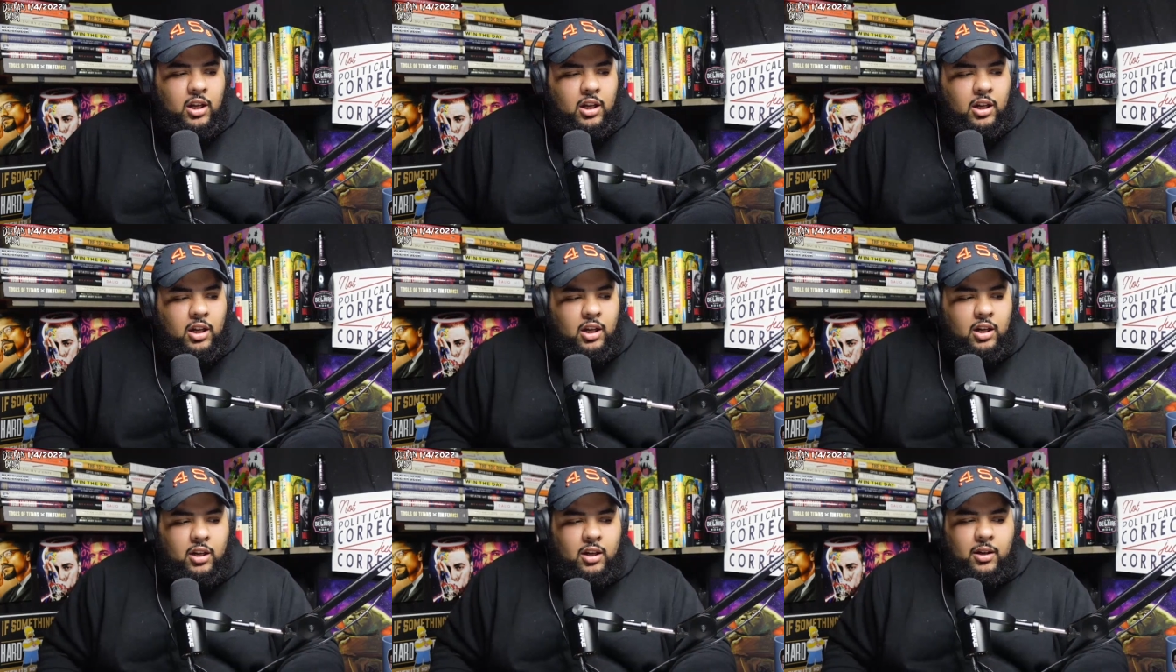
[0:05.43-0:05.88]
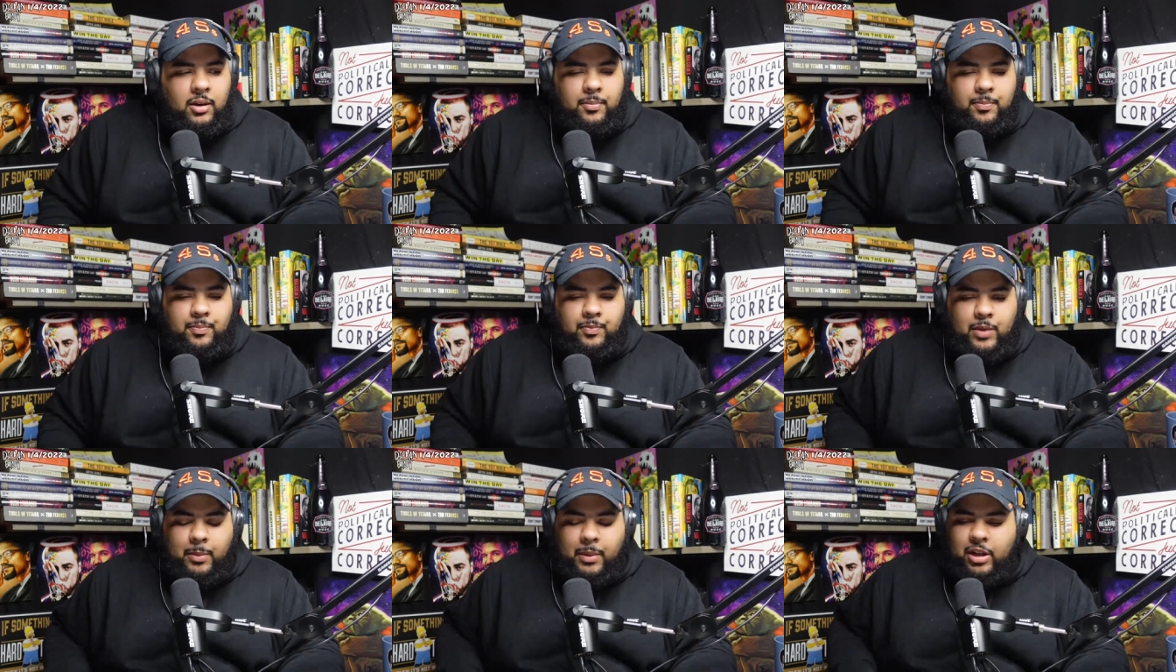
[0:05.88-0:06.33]

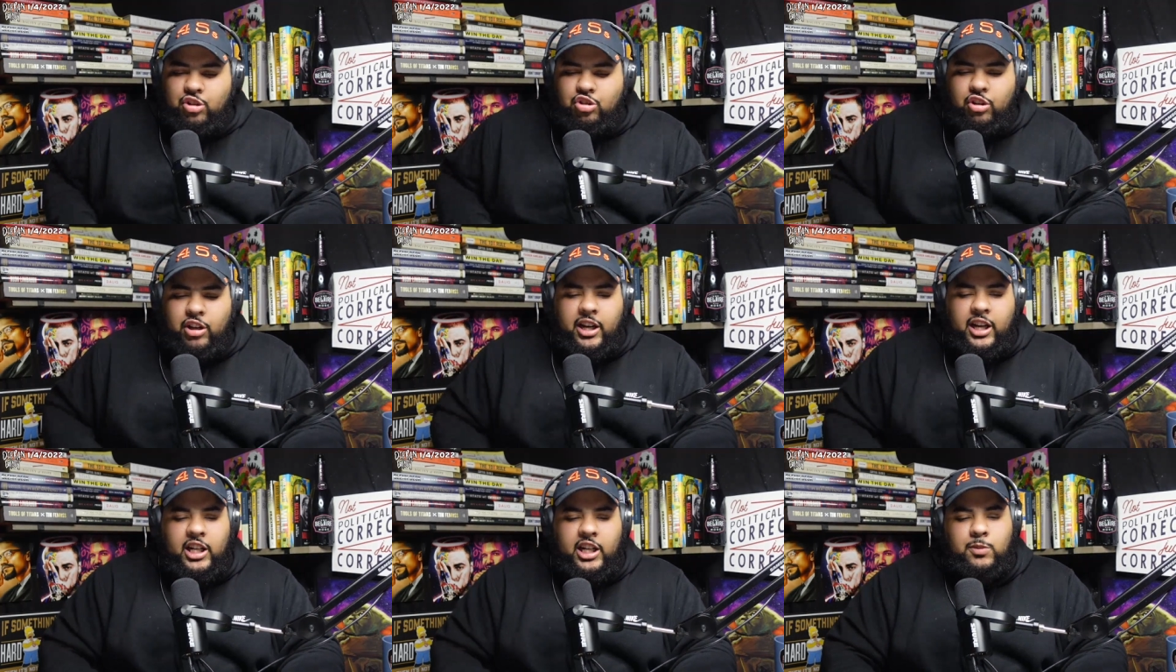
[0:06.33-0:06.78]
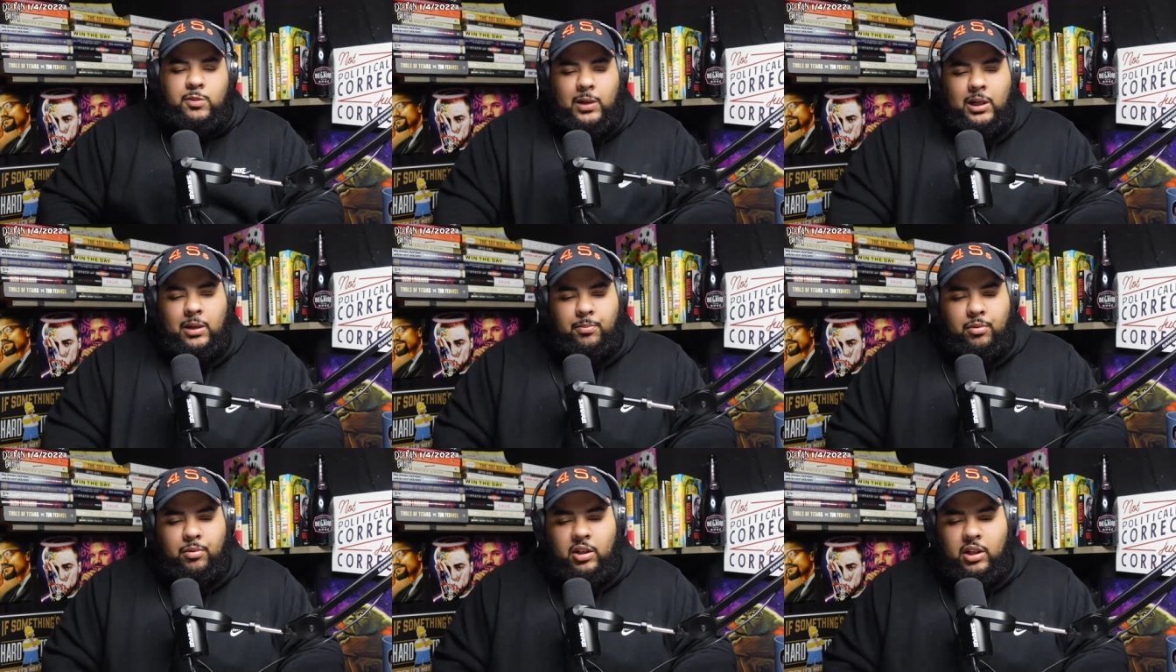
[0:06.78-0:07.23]
about trans
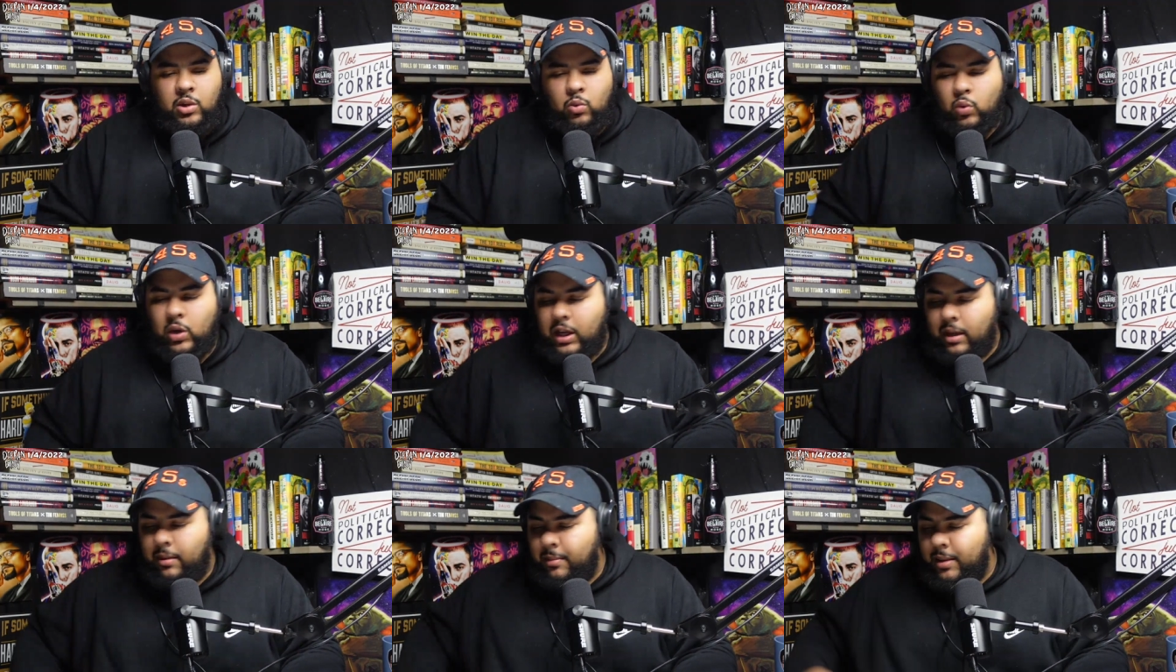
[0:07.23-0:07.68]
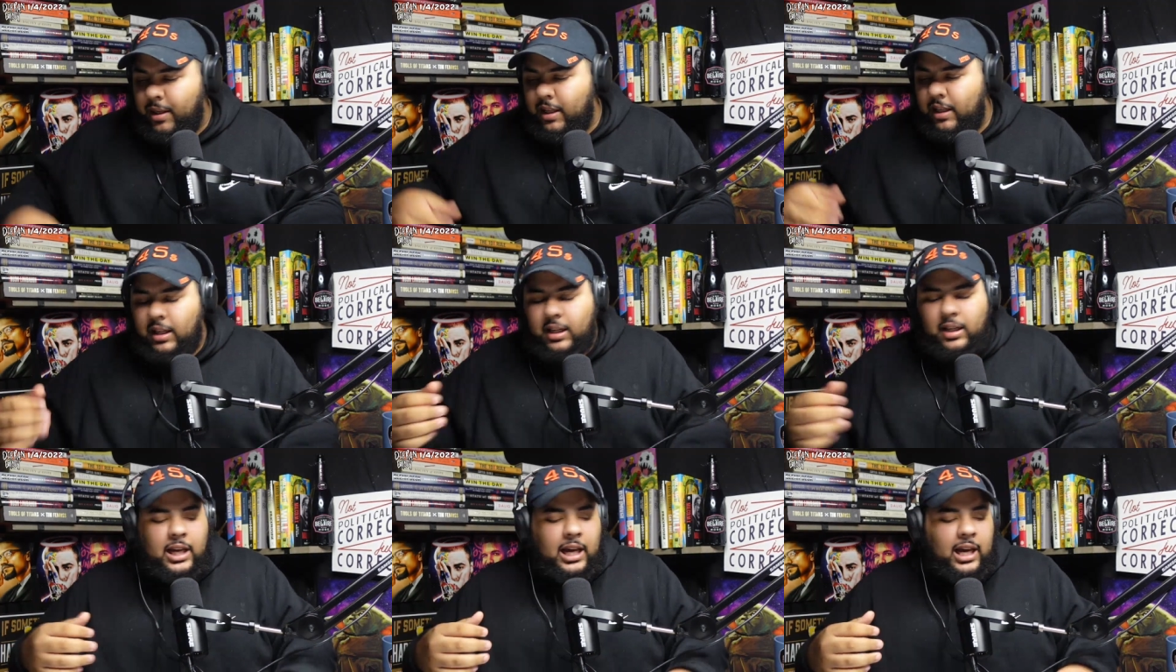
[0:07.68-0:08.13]
people and women
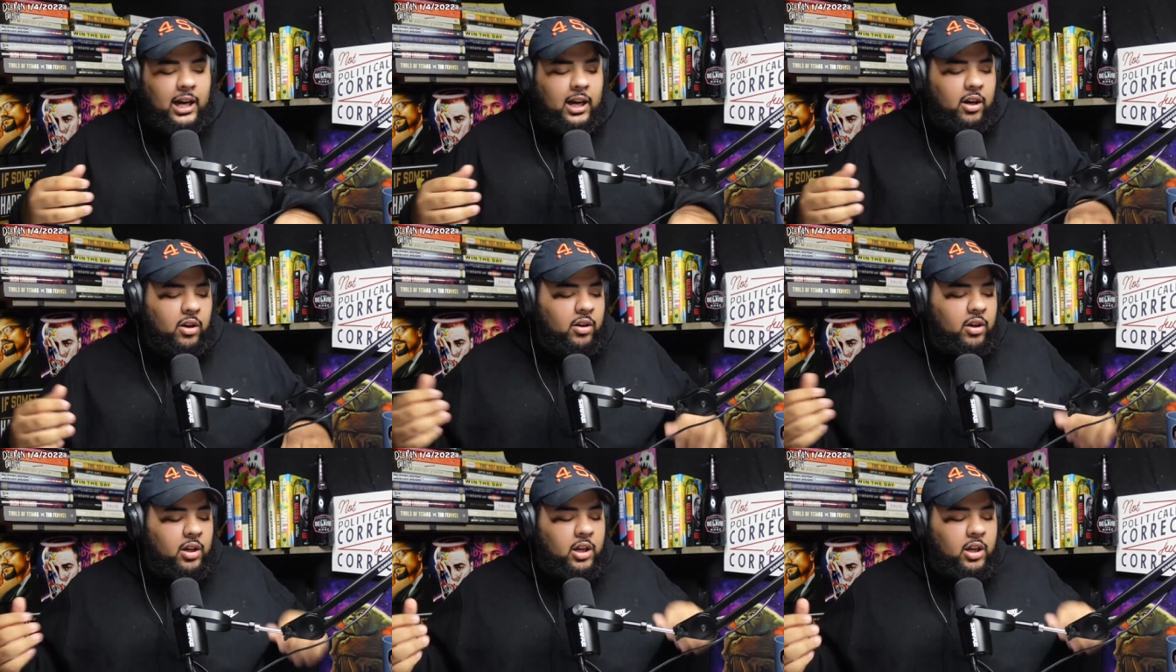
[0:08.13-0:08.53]
and how,